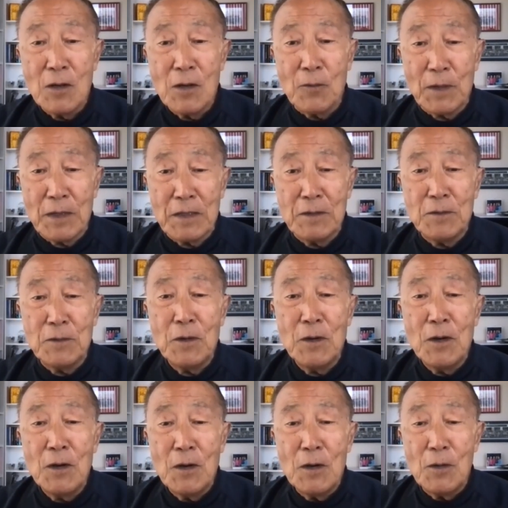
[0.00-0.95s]
when you
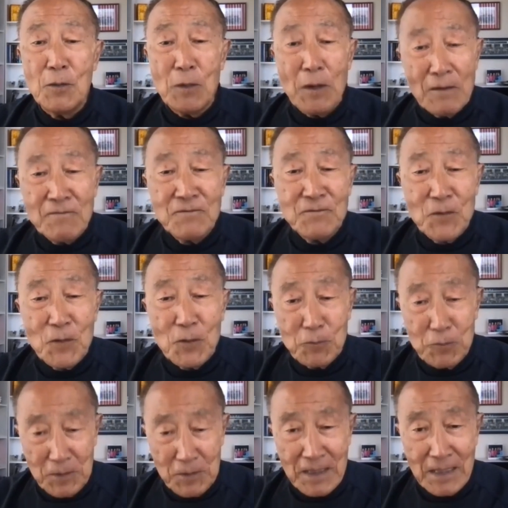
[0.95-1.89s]
run for
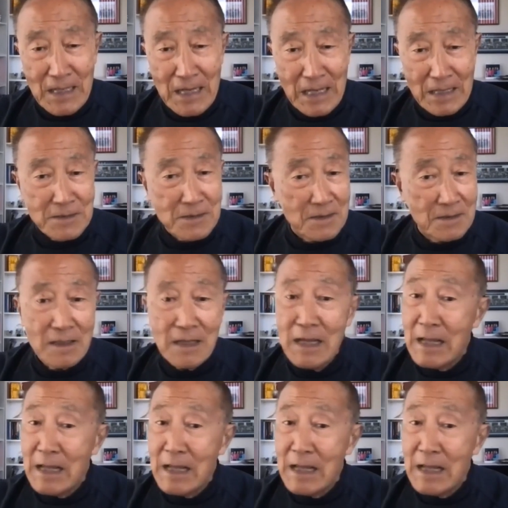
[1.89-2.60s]
re-election.